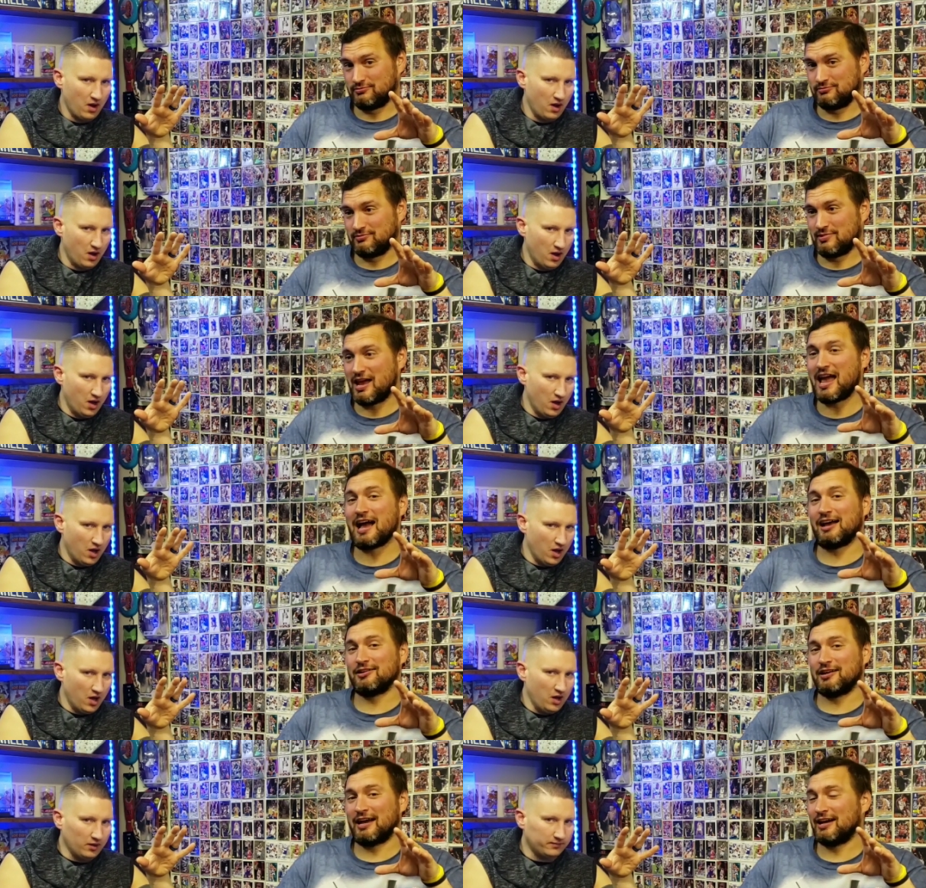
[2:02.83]

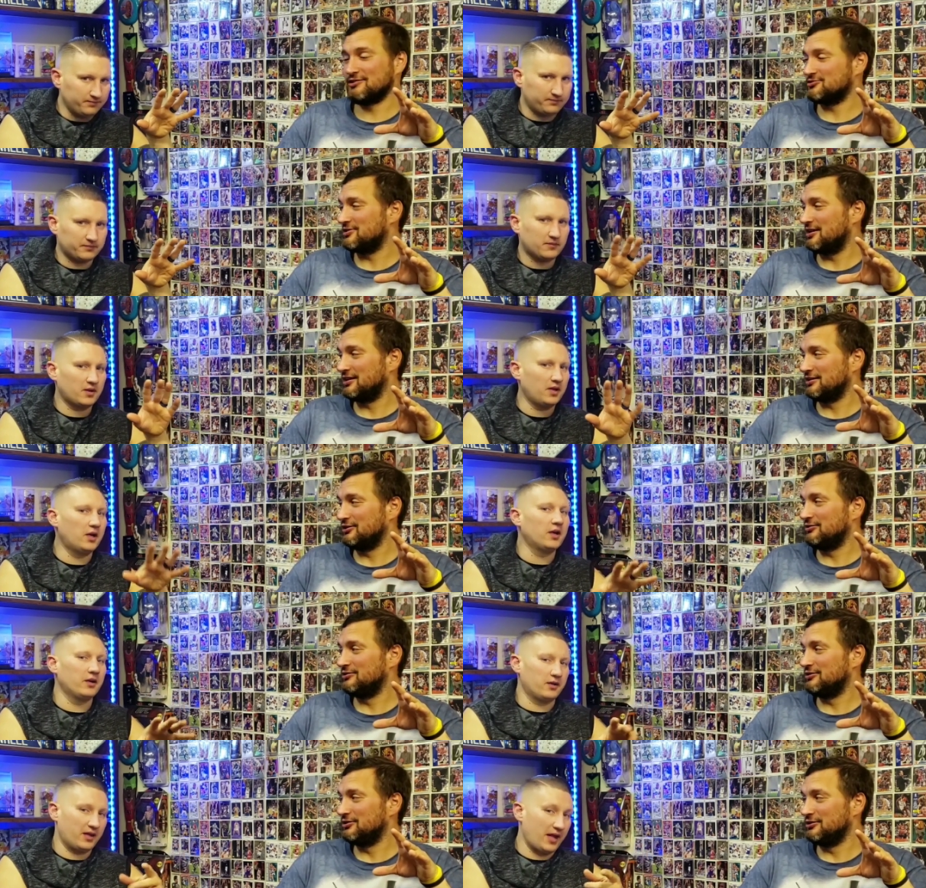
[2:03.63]
Speaker 1: That,
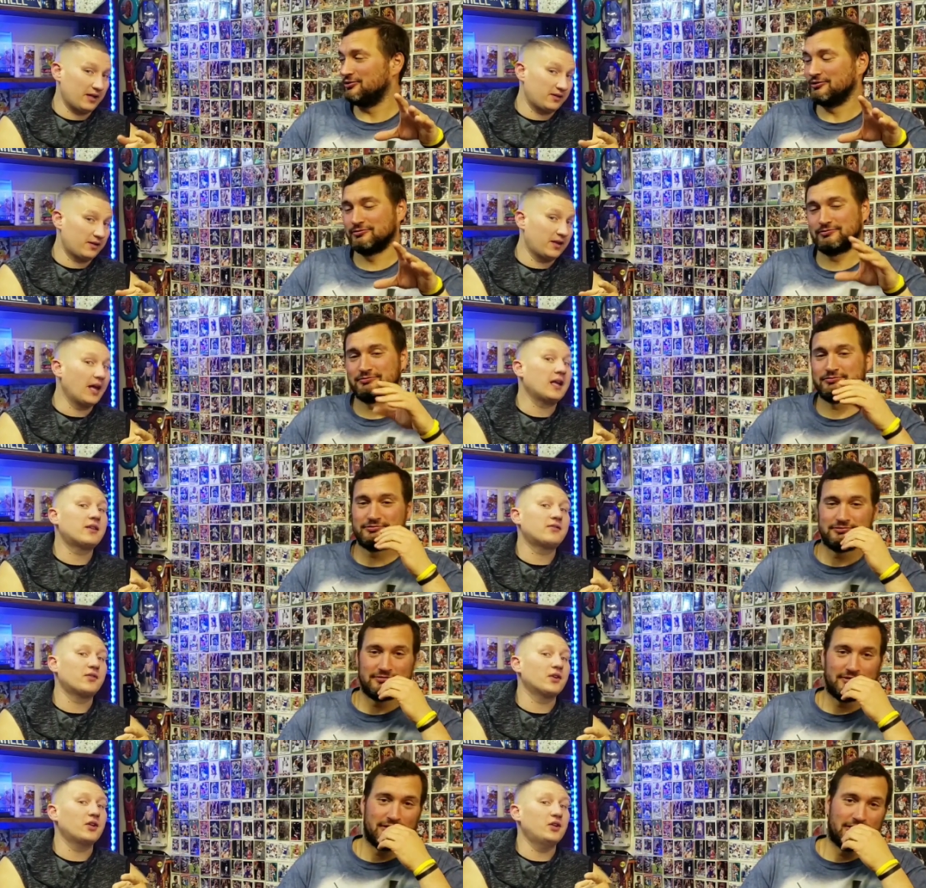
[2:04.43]
hashtag that, you do that, you.
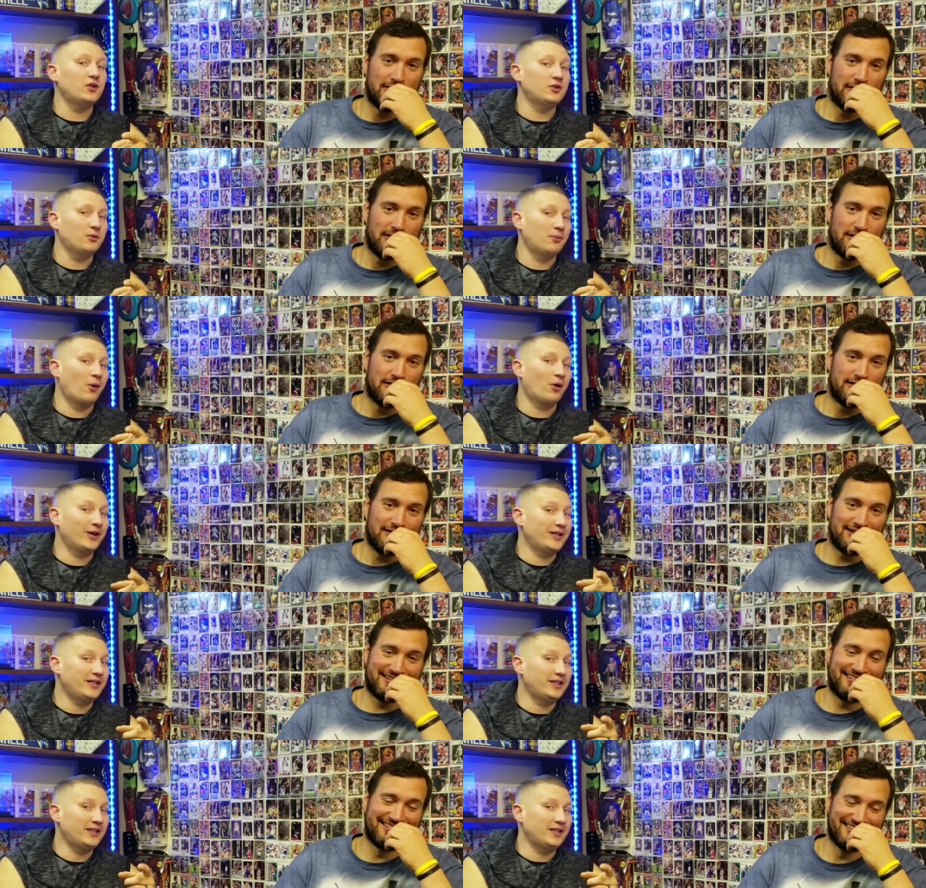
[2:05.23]
That's
Speaker 2: for you,
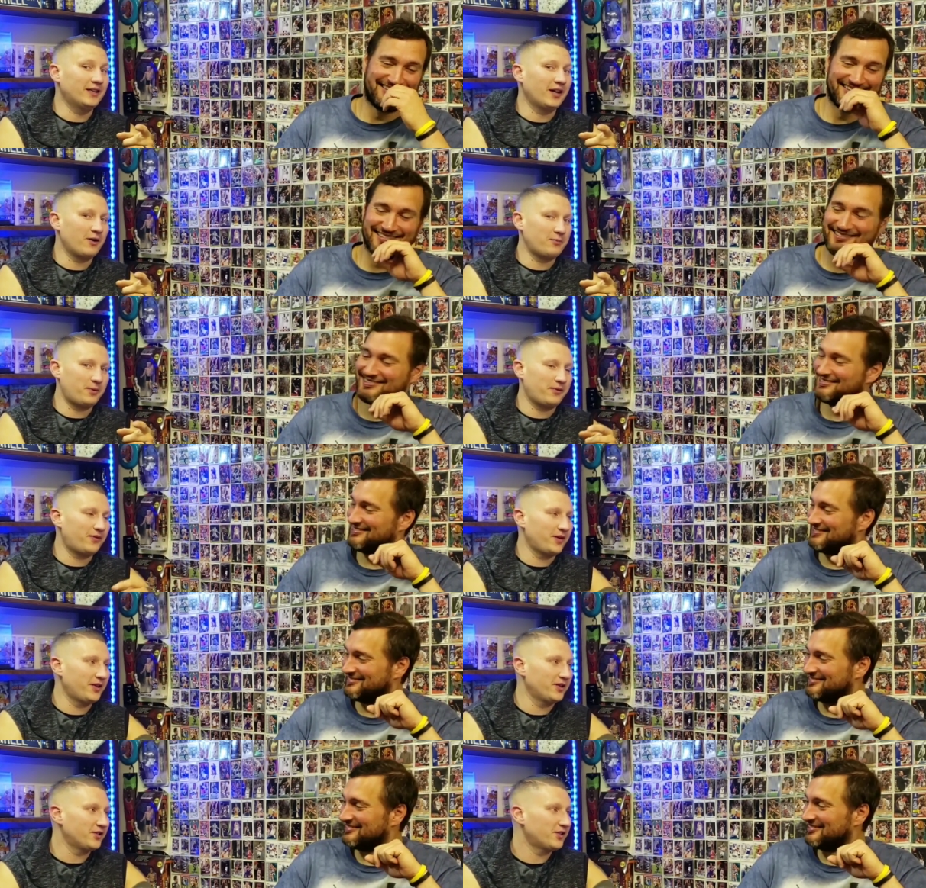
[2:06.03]
boy. I hope
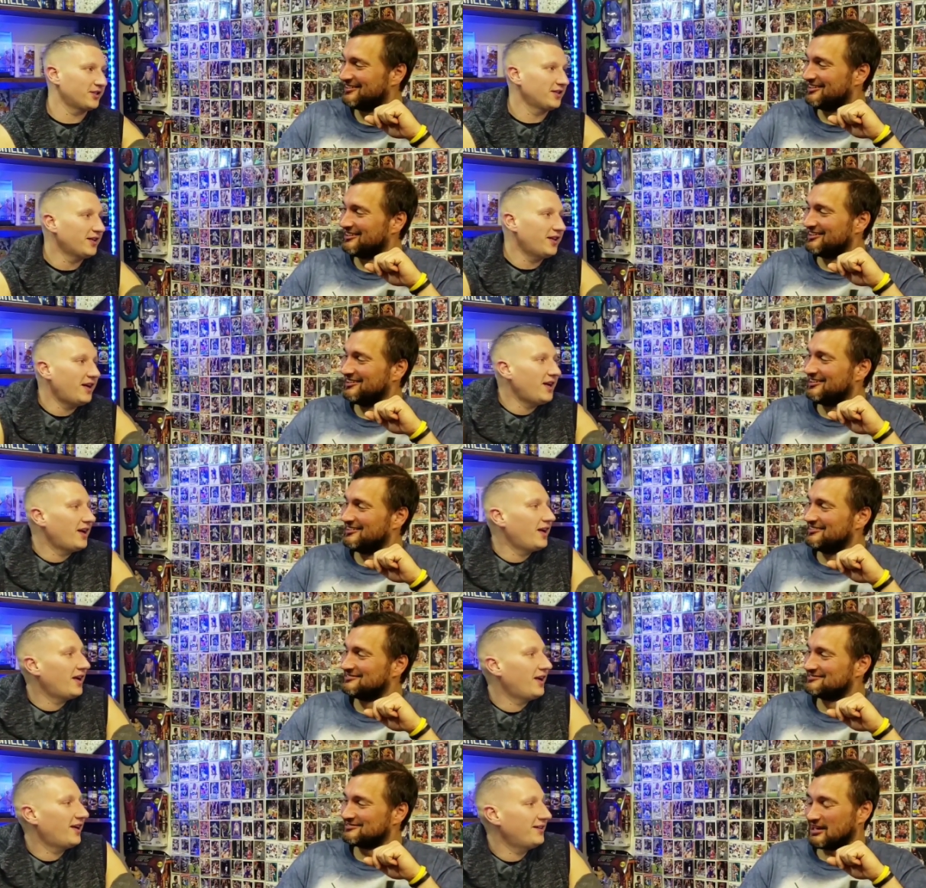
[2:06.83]
you finished.
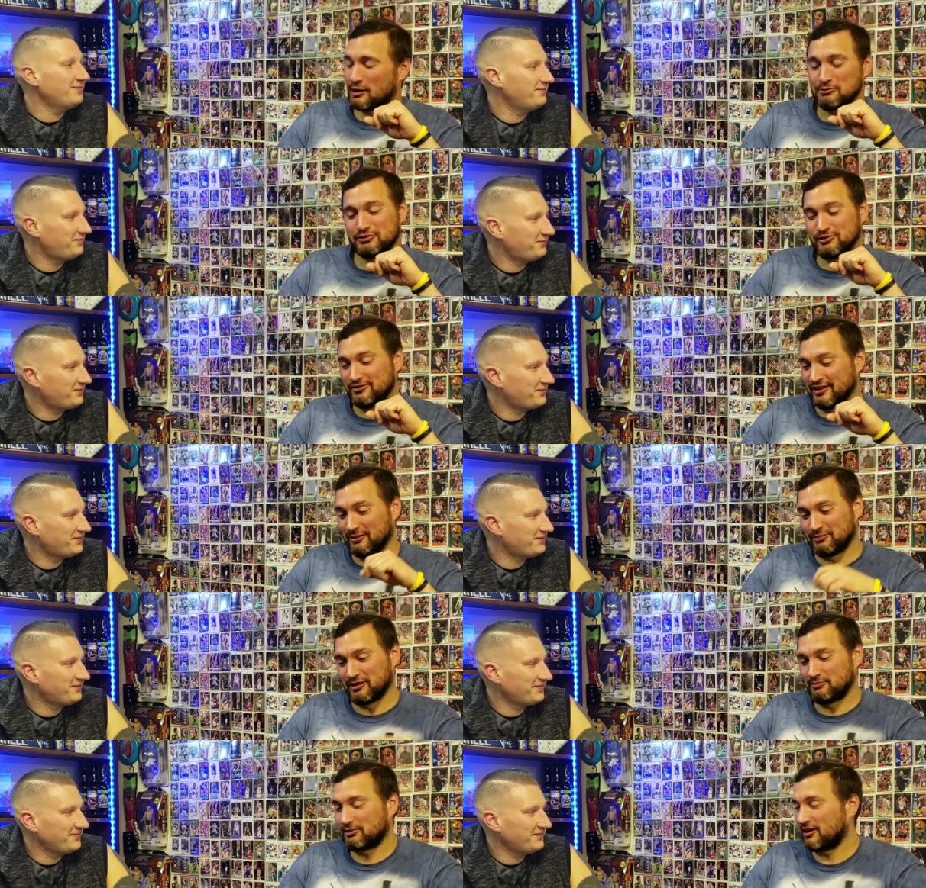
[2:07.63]
Speaker 1: I would do
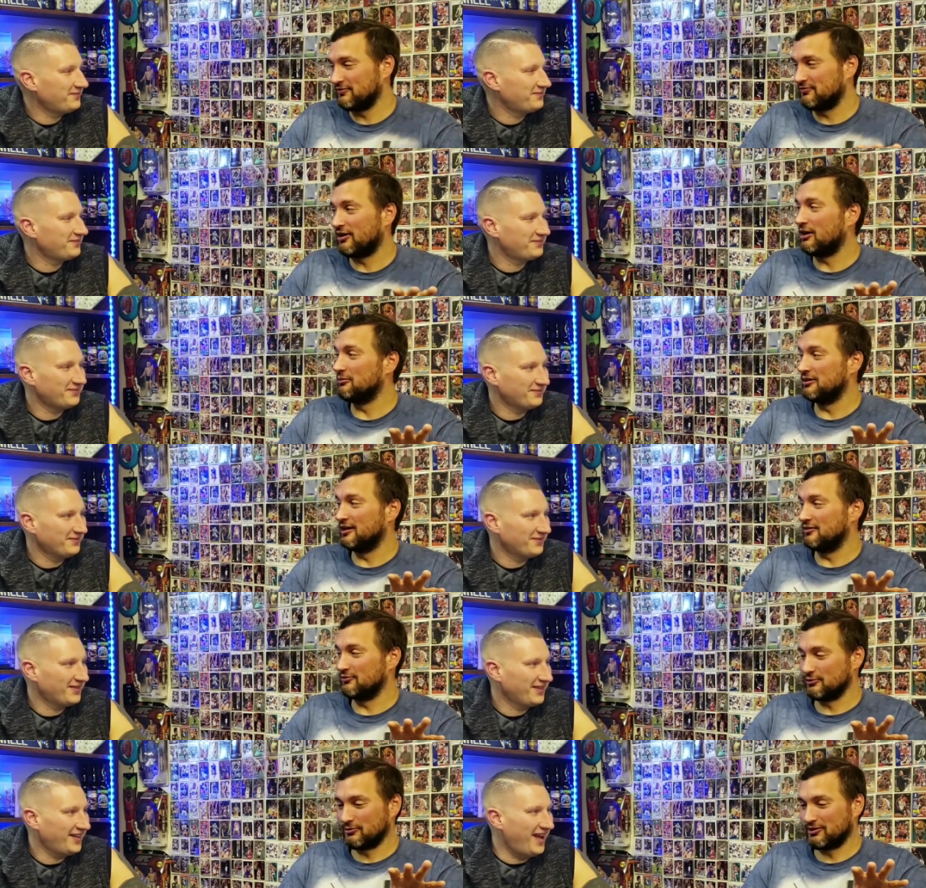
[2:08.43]
that, but I'd probably
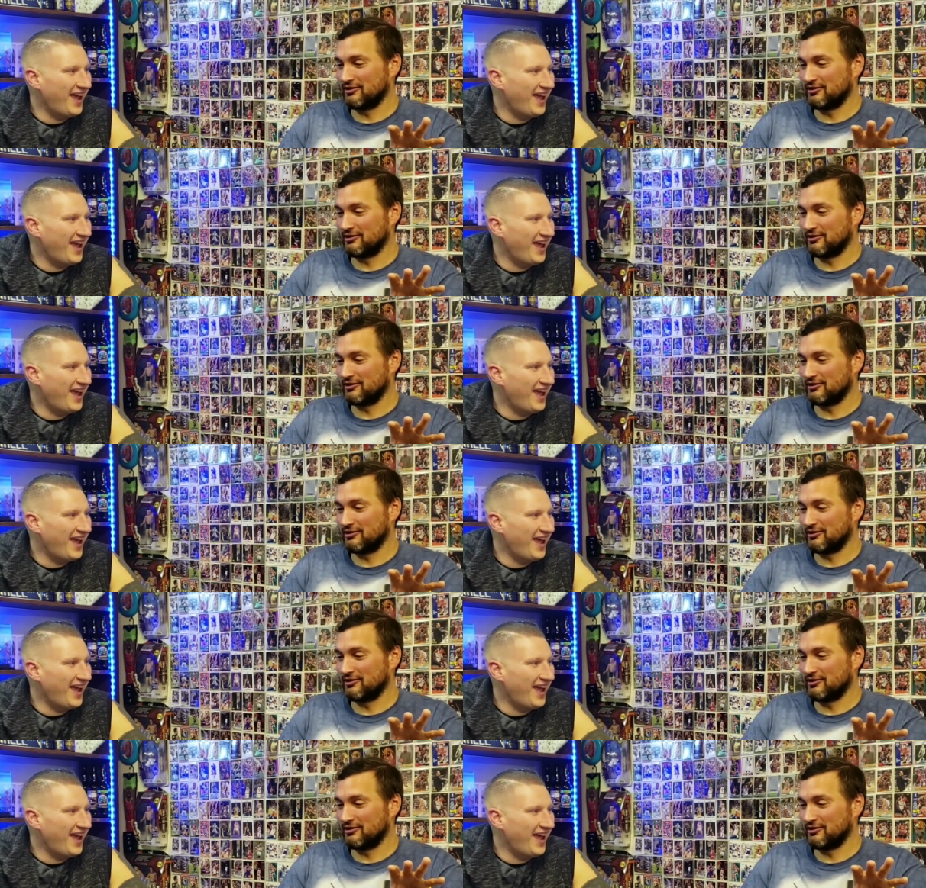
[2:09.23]
vomit everywhere.